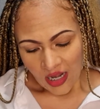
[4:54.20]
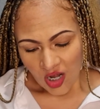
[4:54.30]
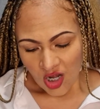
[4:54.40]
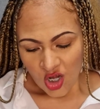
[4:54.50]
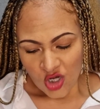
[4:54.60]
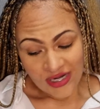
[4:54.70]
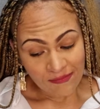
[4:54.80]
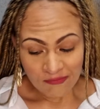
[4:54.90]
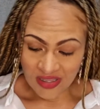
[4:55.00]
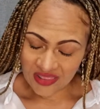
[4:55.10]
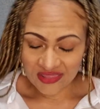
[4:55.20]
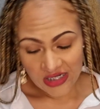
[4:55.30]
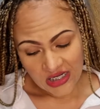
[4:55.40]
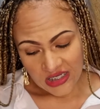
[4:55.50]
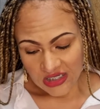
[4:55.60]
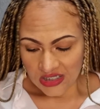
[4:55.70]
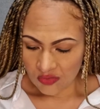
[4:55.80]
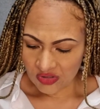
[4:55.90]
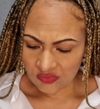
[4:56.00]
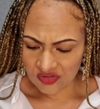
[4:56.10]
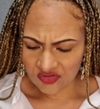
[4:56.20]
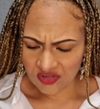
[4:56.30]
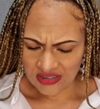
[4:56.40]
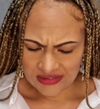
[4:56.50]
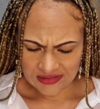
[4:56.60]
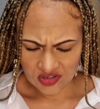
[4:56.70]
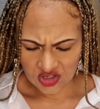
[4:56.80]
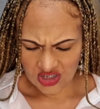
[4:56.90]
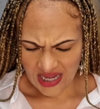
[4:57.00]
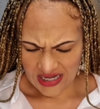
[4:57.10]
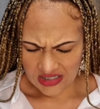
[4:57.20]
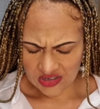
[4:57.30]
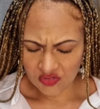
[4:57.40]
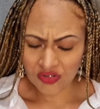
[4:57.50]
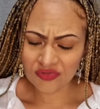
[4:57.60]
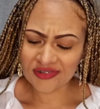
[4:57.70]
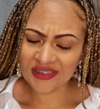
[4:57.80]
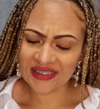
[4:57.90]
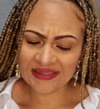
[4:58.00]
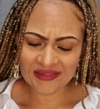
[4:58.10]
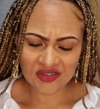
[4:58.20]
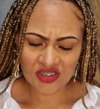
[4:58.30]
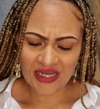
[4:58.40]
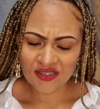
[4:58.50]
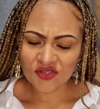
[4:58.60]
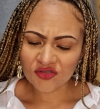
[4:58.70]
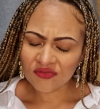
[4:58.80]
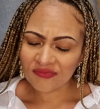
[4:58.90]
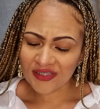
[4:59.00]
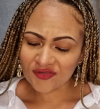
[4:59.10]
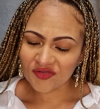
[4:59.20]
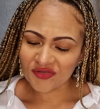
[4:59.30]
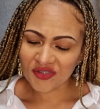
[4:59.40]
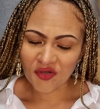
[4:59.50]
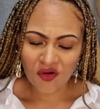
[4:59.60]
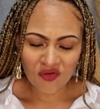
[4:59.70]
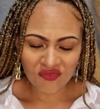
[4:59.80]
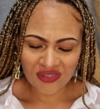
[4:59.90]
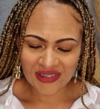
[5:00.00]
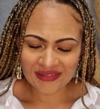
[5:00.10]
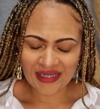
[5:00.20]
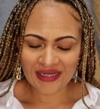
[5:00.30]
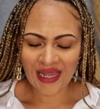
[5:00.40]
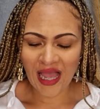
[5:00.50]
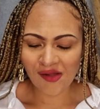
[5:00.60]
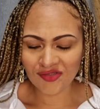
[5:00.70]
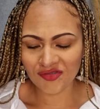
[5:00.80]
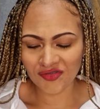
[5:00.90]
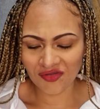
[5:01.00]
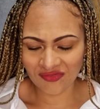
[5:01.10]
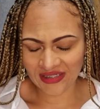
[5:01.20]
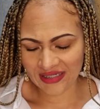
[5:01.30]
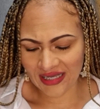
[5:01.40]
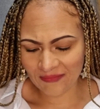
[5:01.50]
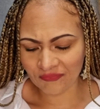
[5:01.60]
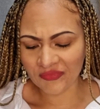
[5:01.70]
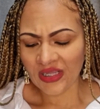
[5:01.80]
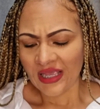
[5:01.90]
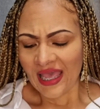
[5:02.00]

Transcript: Number three, what was your greatest challenge? What was the greatest challenge you faced during COVID and how did you overcome?